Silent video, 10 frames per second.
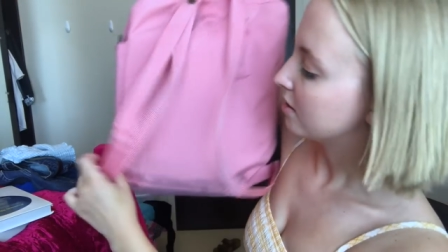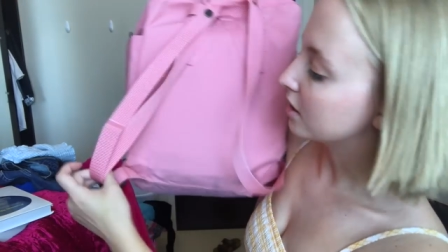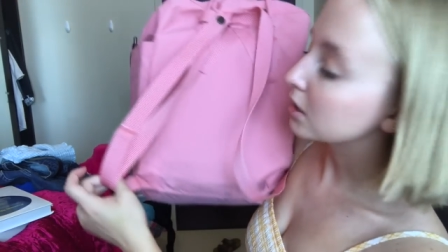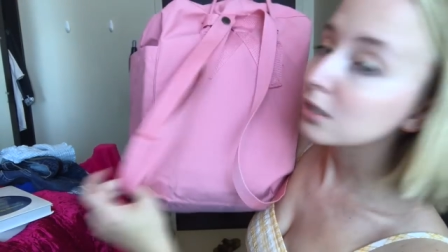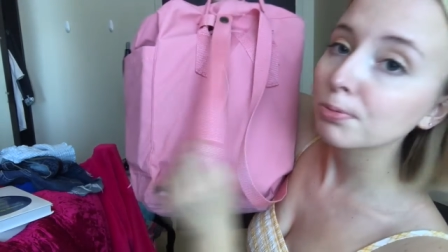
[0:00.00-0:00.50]

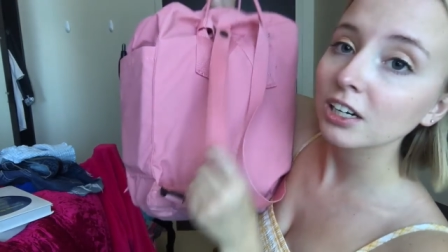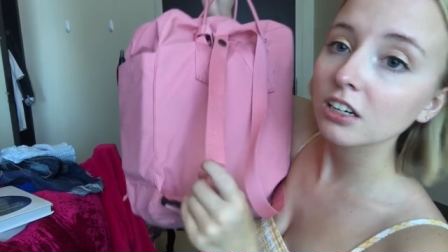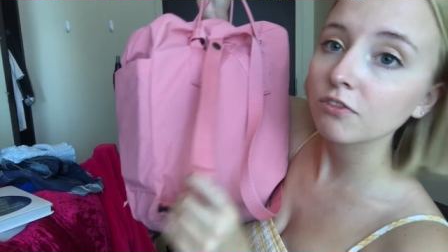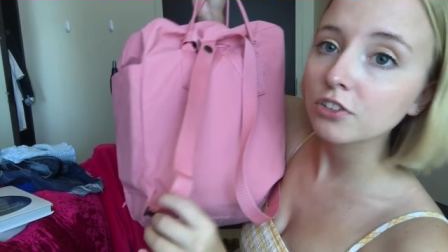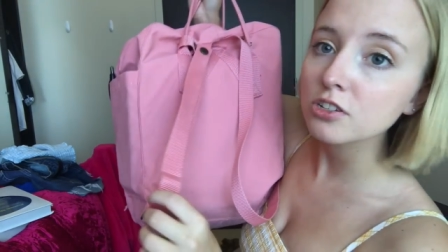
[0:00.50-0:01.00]
this is pretty
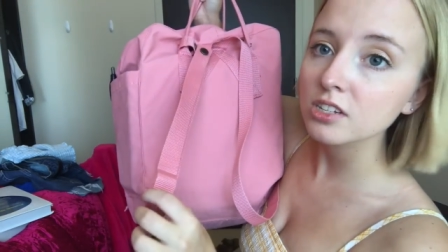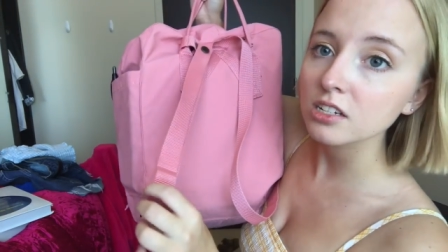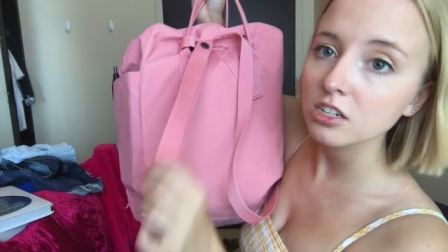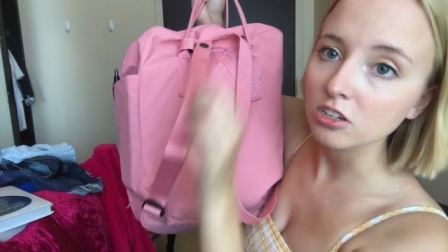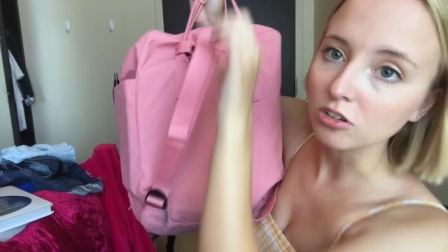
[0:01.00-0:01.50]

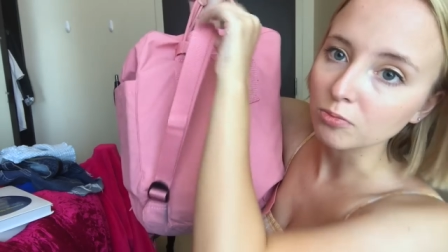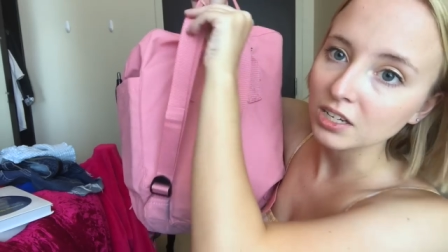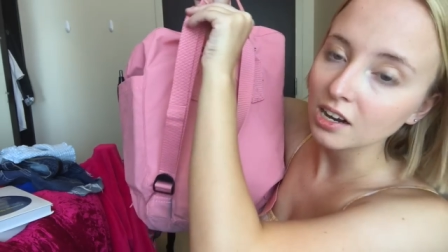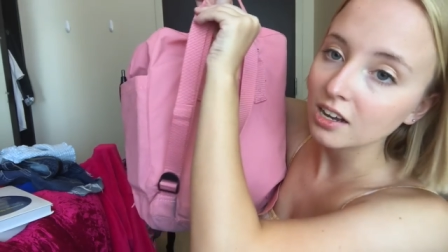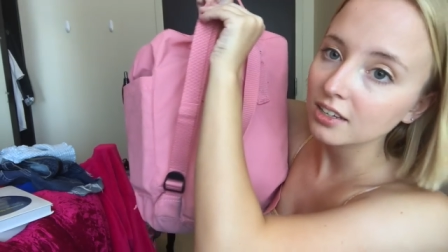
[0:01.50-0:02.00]
confusing to you,
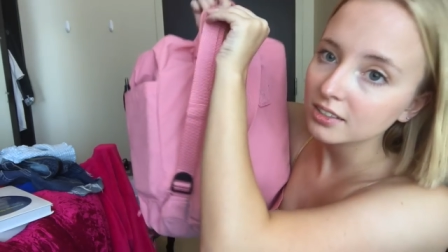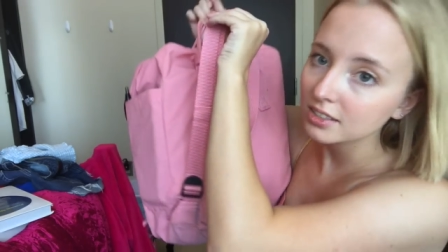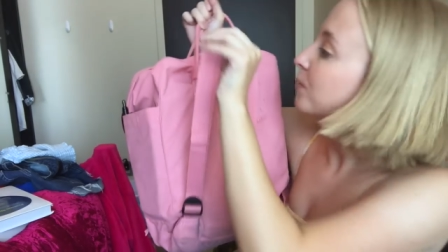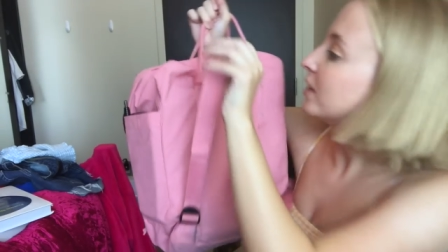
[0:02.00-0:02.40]
because